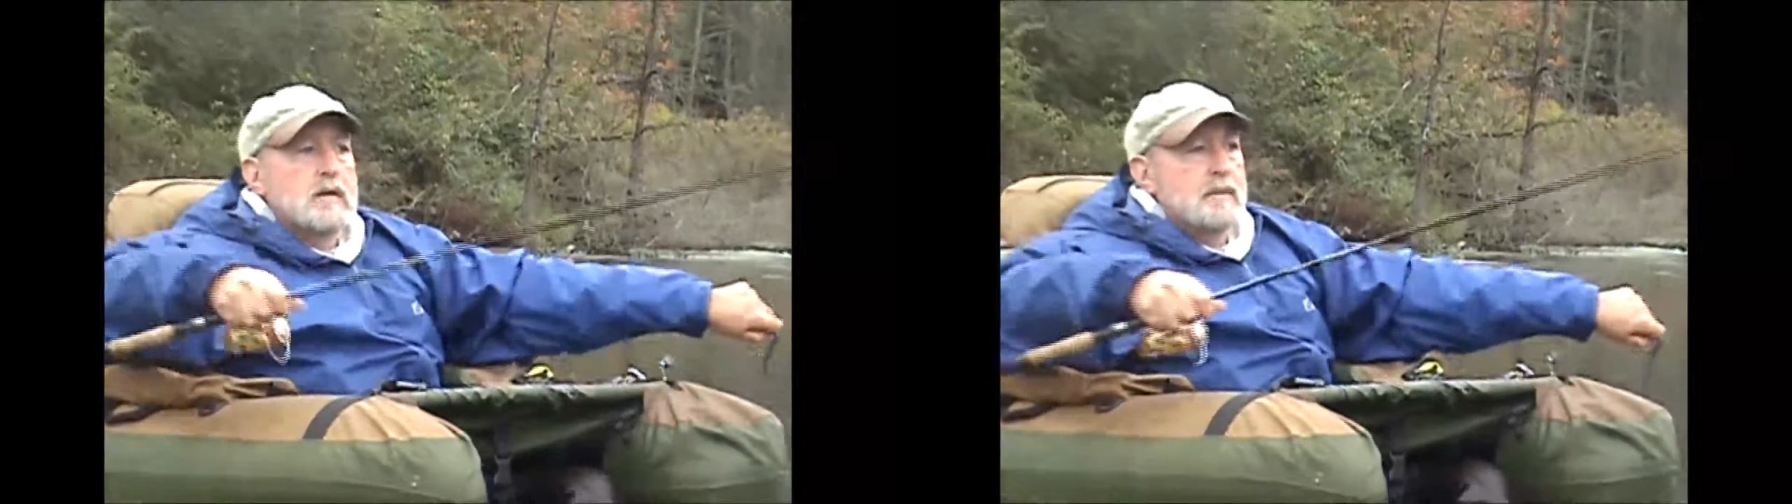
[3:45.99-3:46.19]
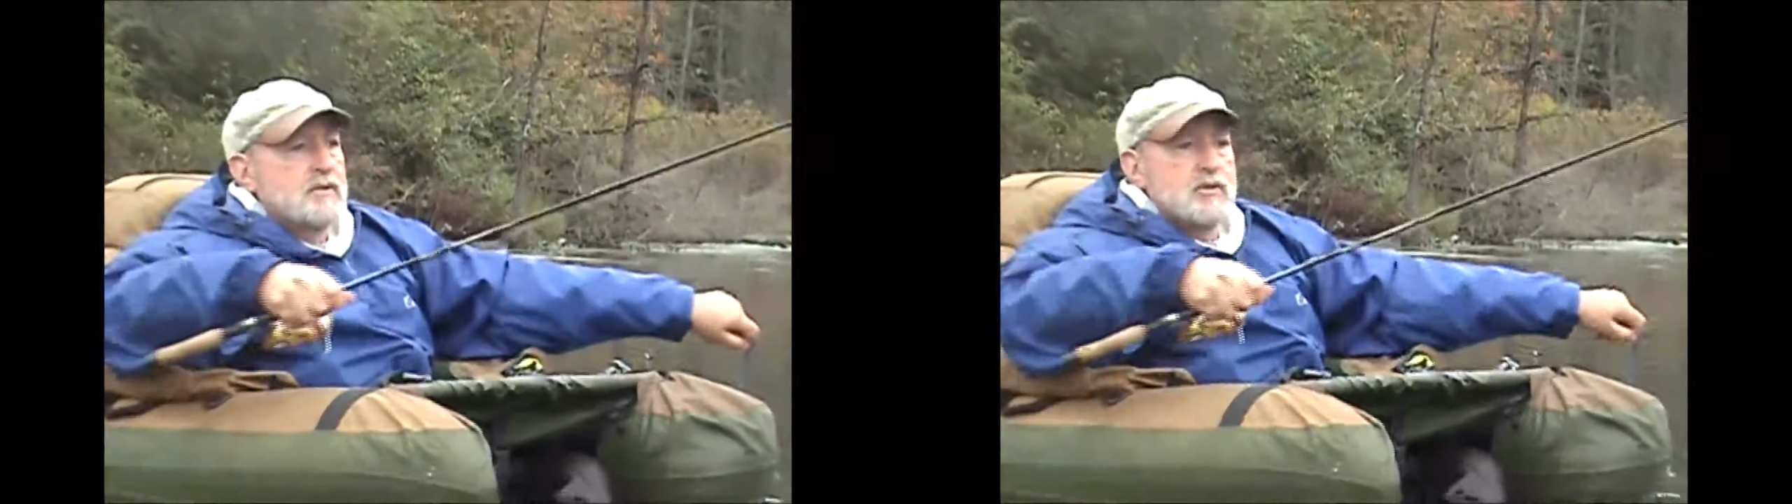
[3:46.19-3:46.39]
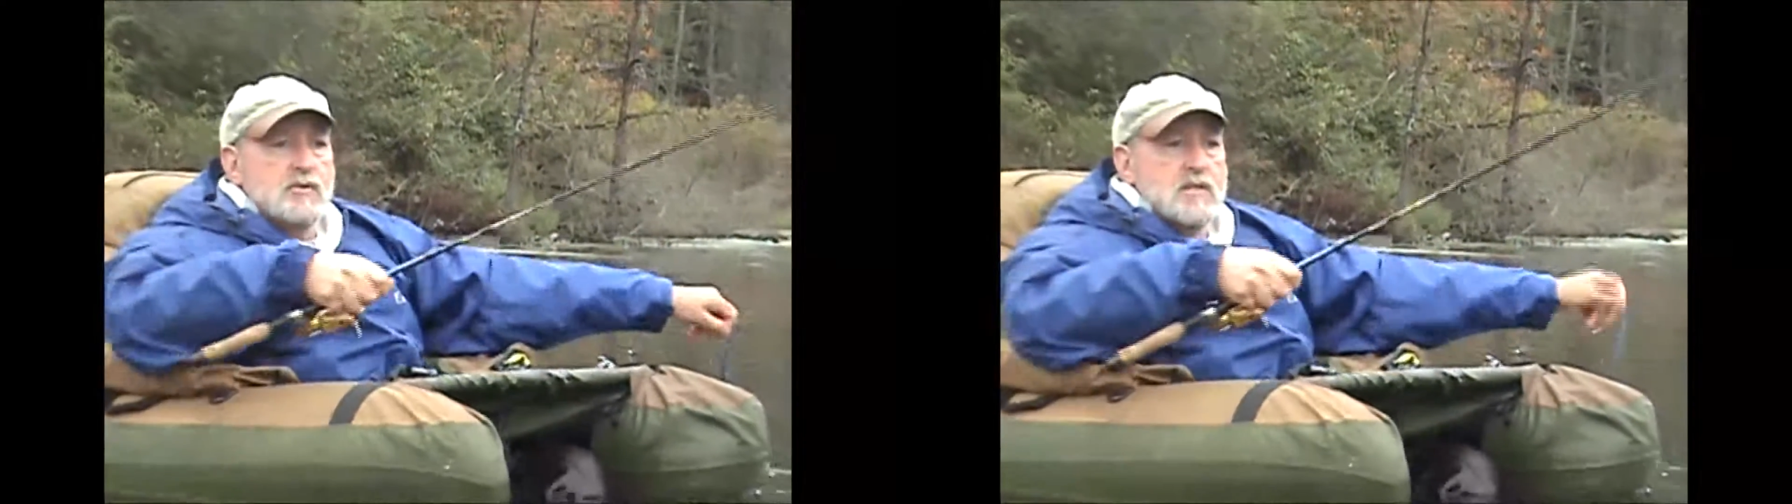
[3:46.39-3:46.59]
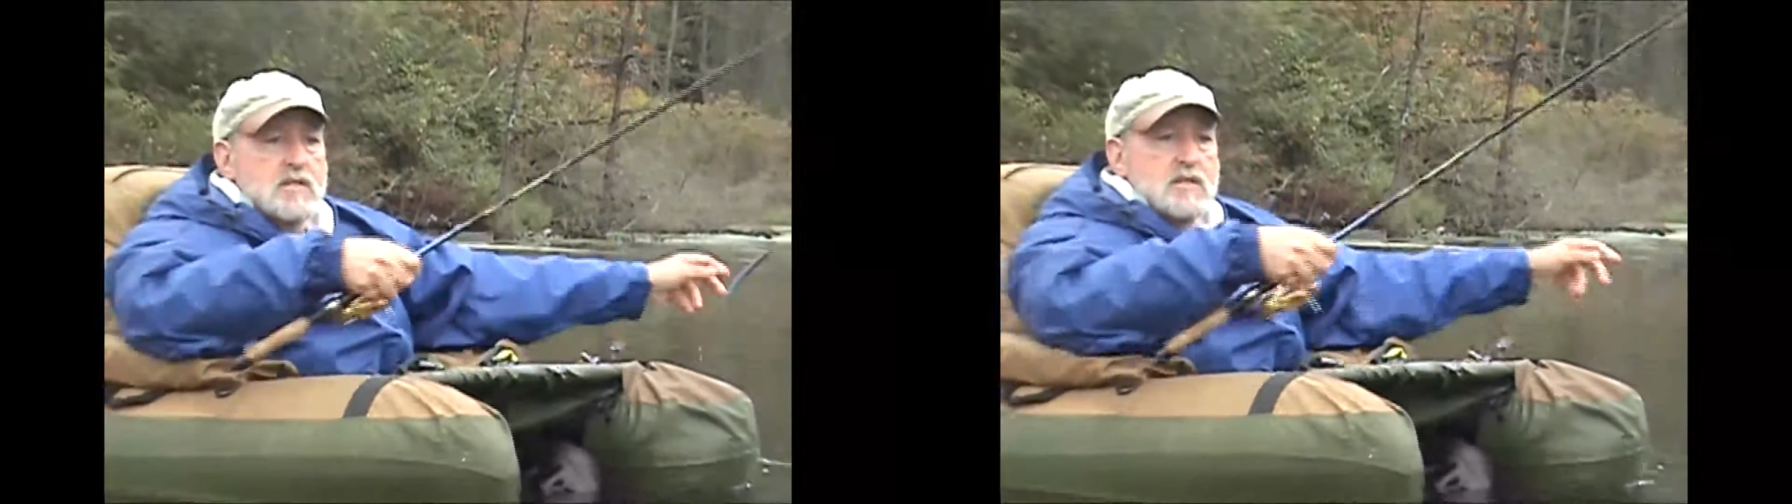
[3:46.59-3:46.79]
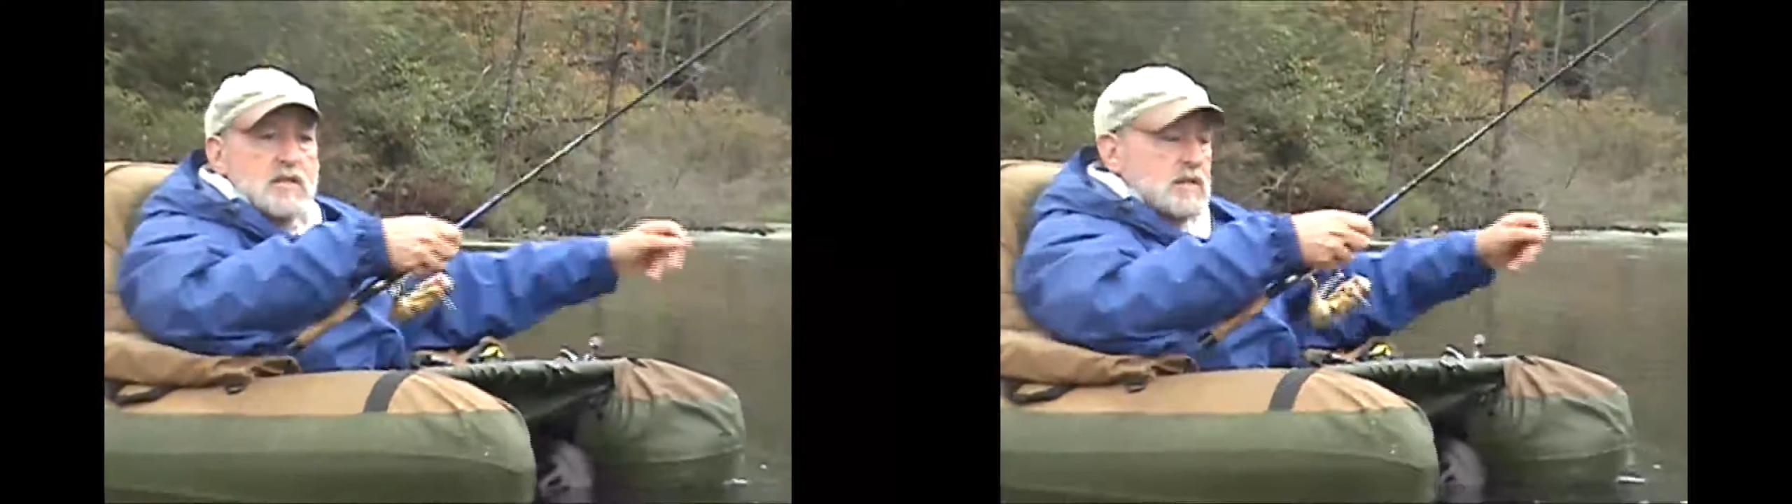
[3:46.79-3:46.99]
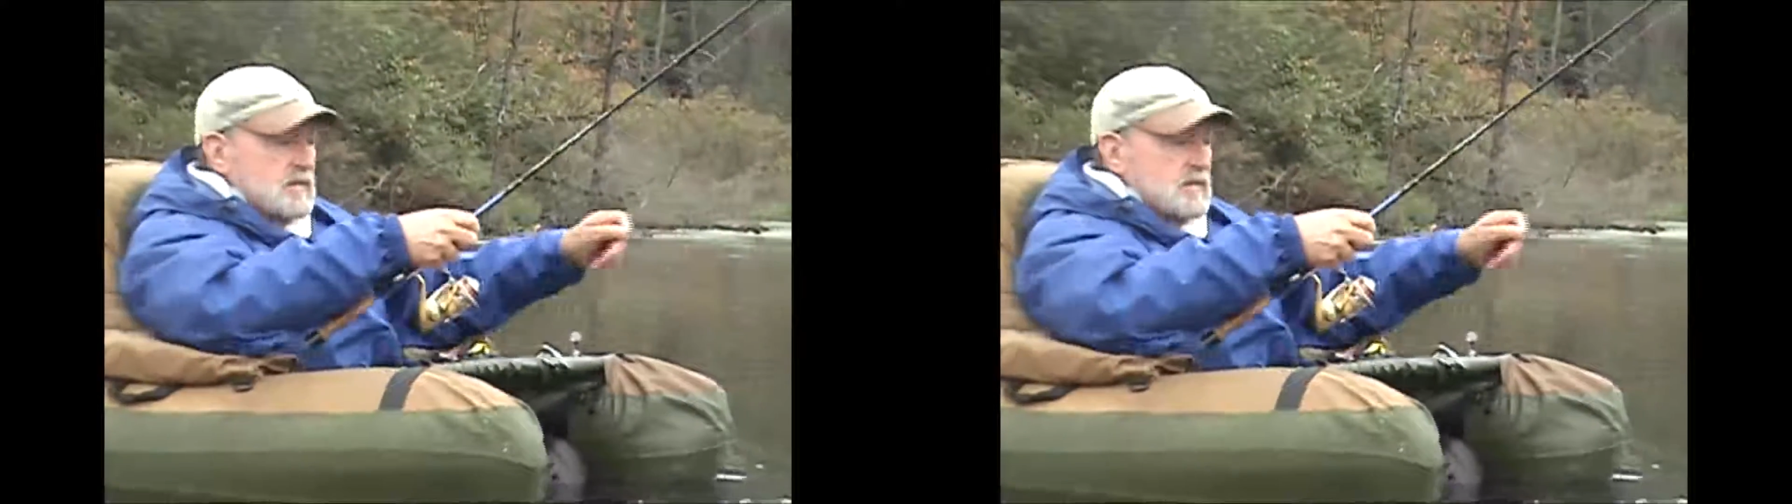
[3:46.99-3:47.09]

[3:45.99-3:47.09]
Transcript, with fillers: I've been doing this